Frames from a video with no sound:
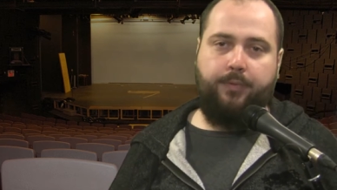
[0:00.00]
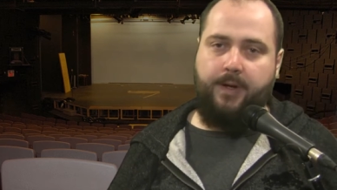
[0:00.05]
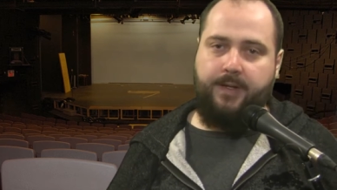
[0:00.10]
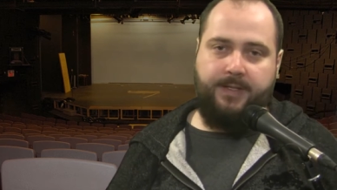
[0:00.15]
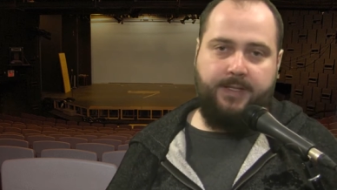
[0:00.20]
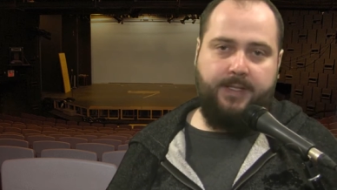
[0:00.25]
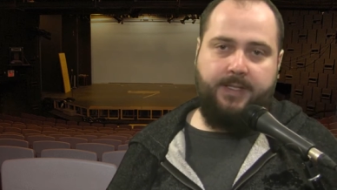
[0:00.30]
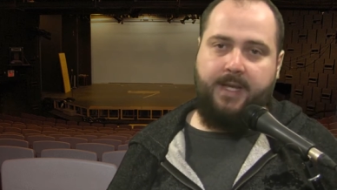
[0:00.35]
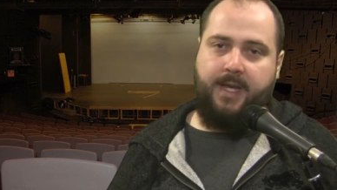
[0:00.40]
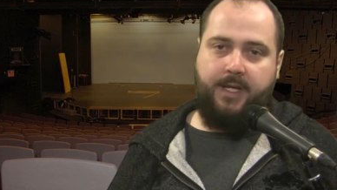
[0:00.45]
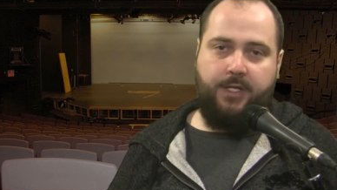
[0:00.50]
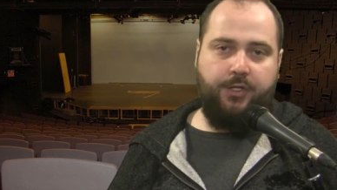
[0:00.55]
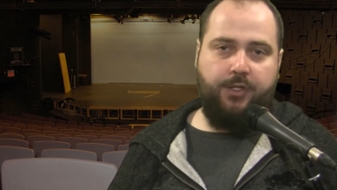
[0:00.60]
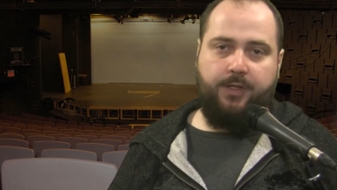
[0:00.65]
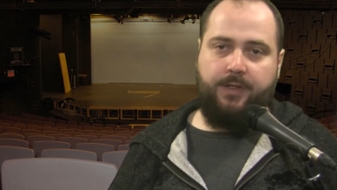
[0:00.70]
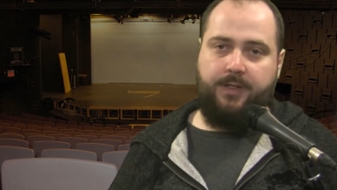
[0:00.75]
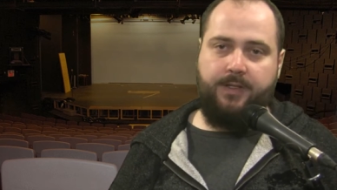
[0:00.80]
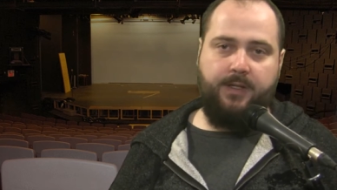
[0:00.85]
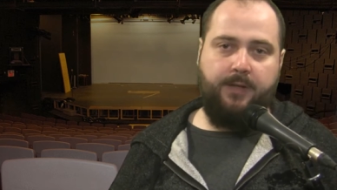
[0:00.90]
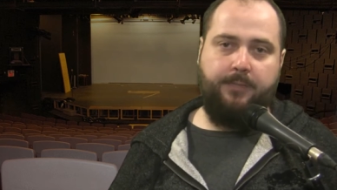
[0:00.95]

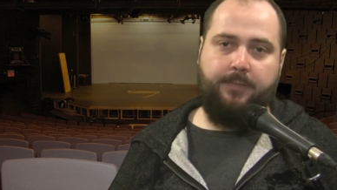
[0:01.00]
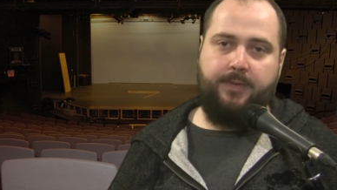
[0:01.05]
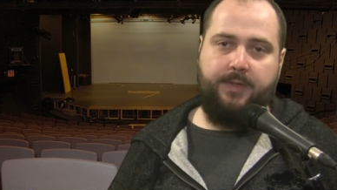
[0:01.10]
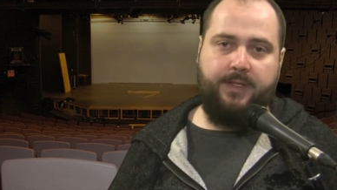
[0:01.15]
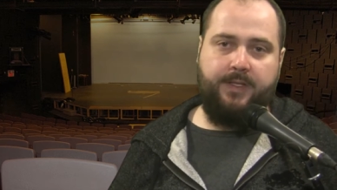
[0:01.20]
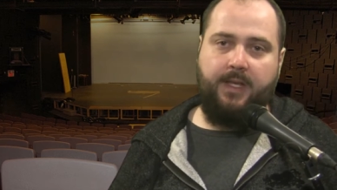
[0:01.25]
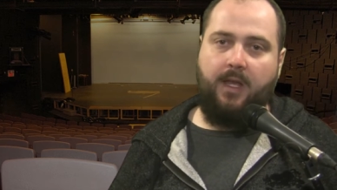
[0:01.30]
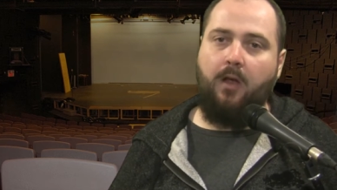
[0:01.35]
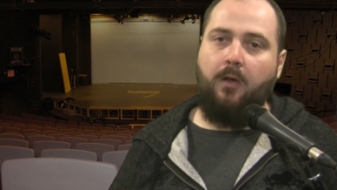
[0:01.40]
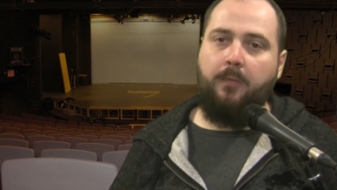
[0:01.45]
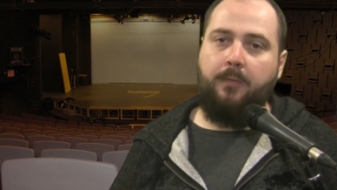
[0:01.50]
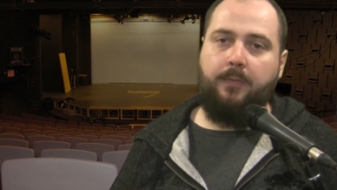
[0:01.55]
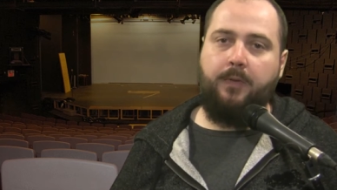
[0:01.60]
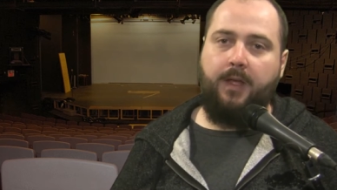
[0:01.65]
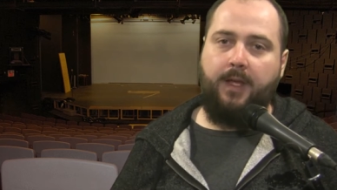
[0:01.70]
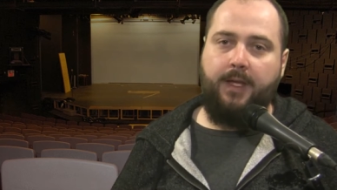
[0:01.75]
presentations of the self.